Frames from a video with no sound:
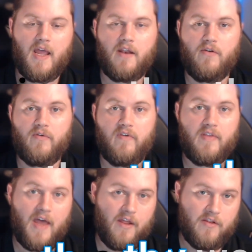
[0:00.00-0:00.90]
you see
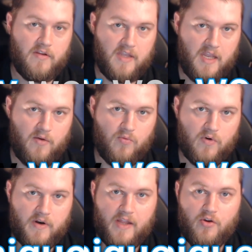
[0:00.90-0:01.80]
that key
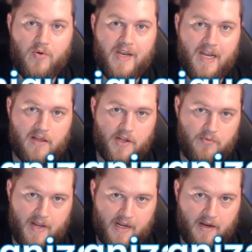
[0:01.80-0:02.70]
word, uniquely
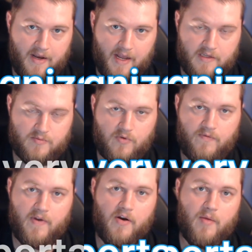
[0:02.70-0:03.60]
recognizable.
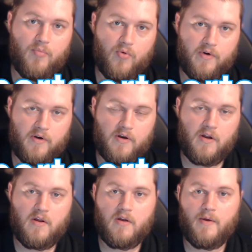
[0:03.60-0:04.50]
Very important.
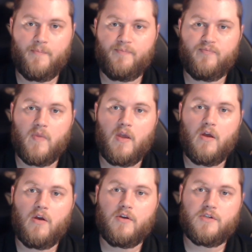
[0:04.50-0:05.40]

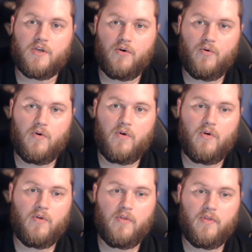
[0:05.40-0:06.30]
So
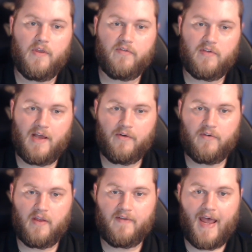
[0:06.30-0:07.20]
this allows
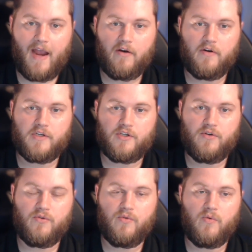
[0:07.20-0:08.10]
attackers
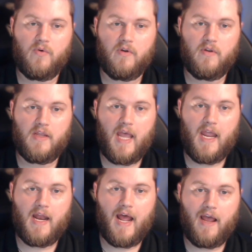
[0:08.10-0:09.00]
to gain
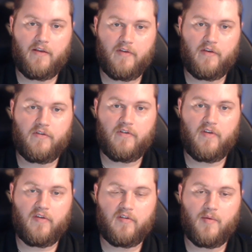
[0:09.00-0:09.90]
access to
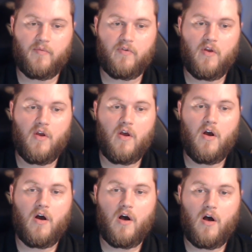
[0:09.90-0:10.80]
systems
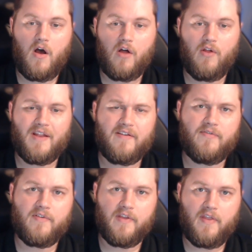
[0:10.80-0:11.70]
a lot
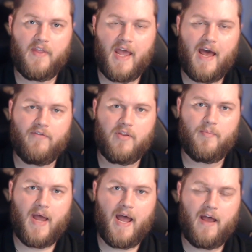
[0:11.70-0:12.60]
differently than they have in the
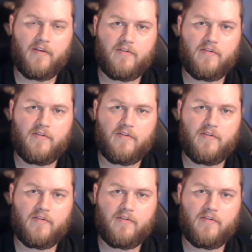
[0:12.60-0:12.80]
past.